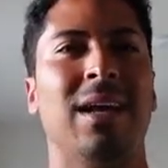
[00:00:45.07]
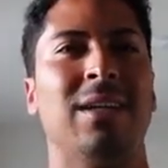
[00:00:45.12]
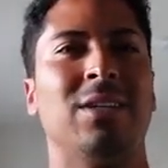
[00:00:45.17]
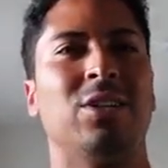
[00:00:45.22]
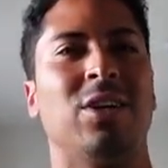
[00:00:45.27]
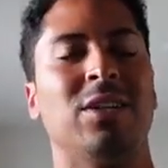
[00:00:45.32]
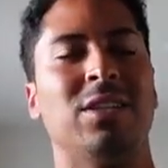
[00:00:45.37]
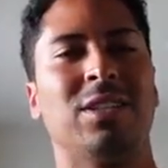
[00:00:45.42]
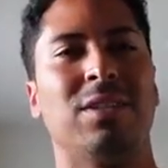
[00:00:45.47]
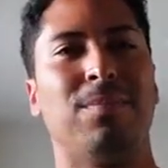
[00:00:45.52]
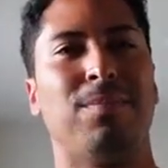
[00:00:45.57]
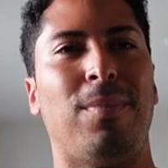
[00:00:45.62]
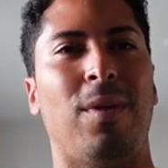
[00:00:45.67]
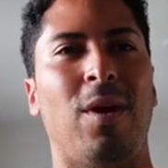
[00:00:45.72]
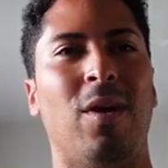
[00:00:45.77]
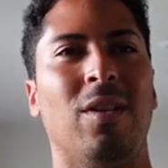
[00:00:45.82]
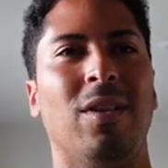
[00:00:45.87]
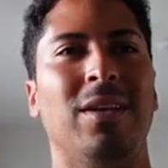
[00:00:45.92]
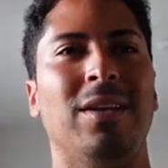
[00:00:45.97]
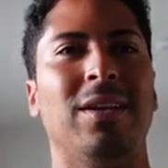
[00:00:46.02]
touched the
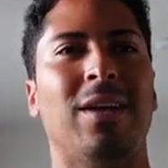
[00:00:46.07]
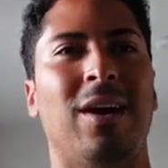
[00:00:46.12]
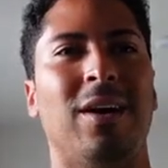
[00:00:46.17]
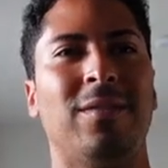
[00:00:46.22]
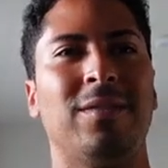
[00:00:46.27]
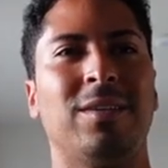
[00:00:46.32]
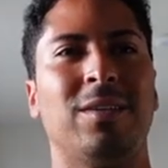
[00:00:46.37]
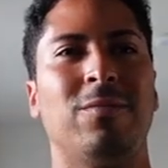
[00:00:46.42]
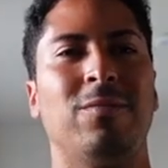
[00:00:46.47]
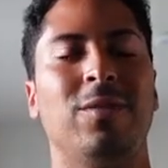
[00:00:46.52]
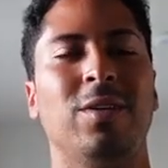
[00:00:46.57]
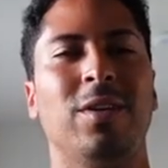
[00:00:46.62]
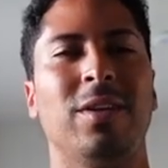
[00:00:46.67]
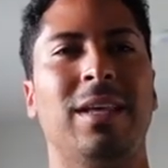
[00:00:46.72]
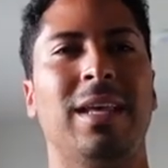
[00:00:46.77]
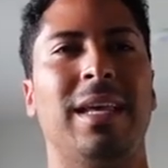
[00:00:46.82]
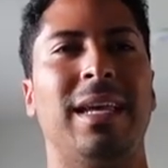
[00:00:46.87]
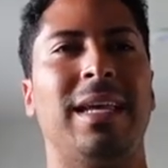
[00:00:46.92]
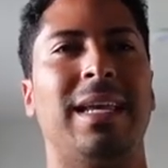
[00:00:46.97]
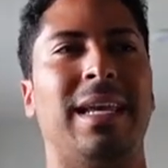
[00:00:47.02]
ball enough to
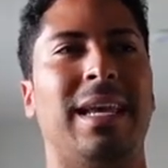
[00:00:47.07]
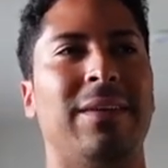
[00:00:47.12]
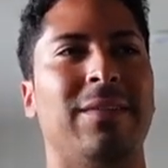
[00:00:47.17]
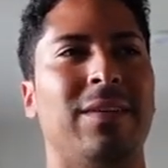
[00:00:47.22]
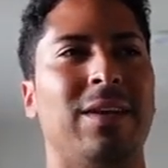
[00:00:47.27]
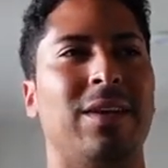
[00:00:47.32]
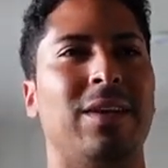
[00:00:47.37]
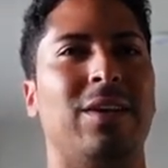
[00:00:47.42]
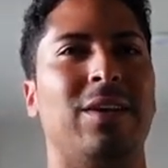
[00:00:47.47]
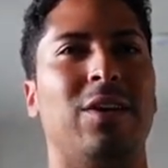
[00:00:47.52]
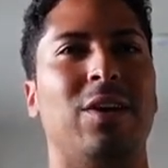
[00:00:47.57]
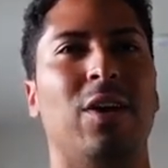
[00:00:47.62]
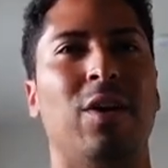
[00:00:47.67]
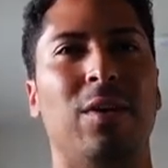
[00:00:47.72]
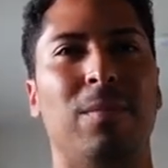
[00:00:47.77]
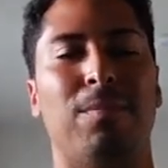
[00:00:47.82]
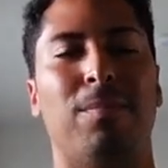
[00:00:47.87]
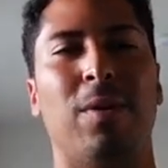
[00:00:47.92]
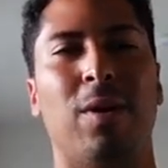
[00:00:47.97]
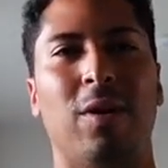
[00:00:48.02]
really like give it a
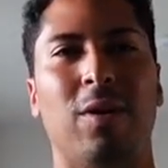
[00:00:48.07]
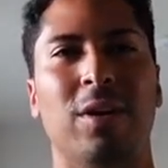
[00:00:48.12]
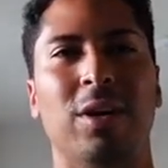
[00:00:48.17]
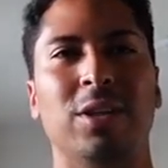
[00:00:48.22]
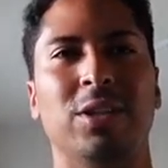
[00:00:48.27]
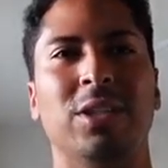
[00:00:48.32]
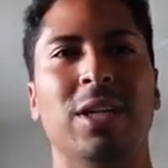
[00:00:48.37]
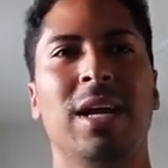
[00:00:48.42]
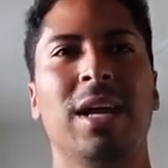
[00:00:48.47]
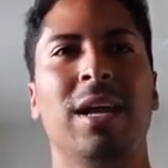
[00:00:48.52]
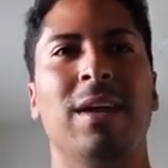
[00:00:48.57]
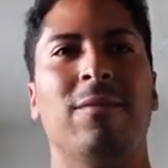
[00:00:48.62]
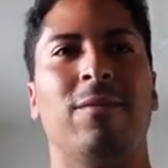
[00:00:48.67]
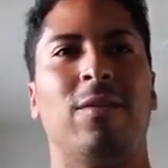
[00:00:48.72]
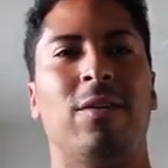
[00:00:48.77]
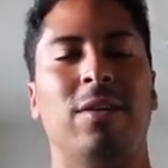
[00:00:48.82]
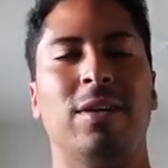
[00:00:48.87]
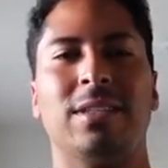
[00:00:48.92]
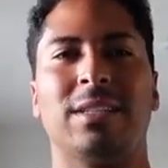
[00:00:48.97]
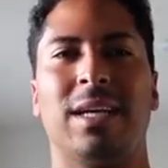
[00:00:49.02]
good push
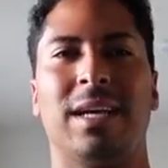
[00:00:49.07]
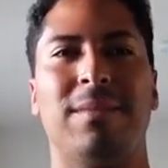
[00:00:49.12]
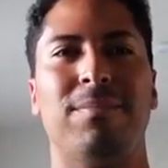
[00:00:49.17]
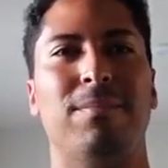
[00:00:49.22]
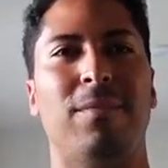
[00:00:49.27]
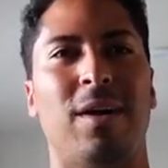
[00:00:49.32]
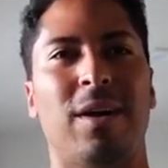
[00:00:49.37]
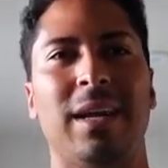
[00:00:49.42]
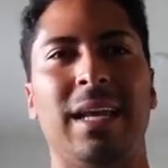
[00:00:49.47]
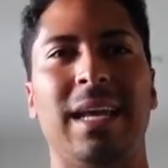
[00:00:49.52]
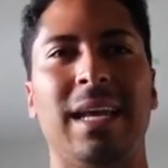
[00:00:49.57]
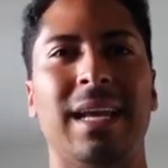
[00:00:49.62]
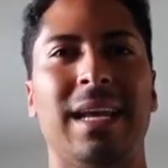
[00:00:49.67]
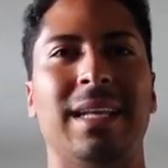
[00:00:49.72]
for its like money.